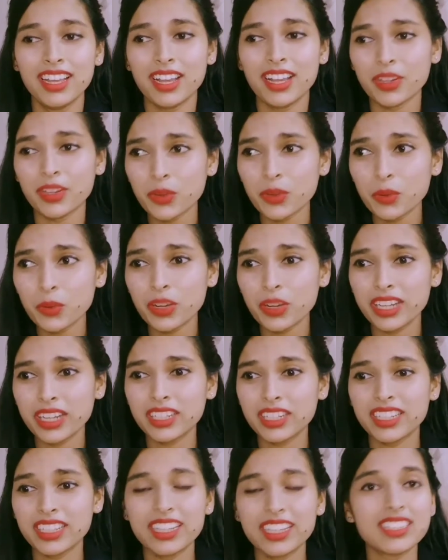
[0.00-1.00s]
I know
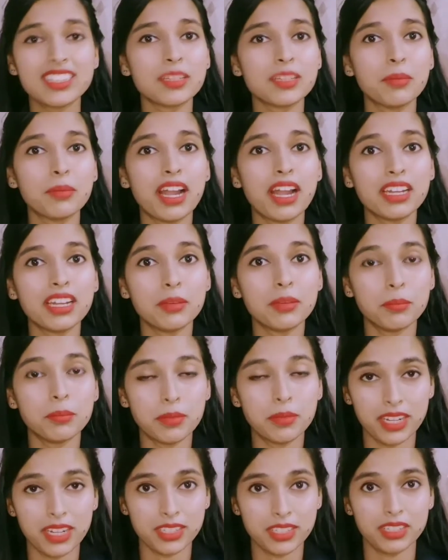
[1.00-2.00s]
it creates a bad
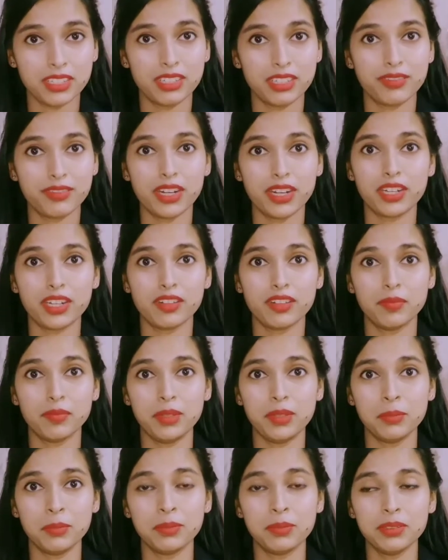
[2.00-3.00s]
impression in front
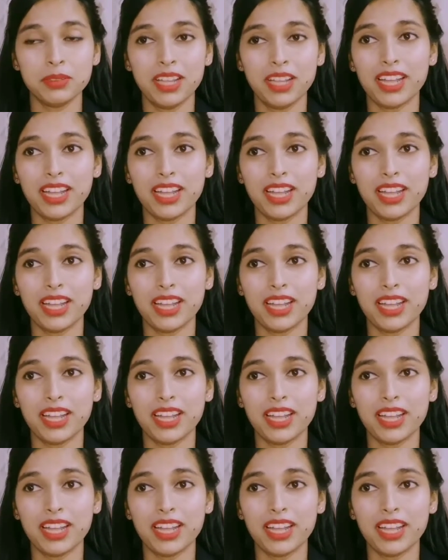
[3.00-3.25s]
of people,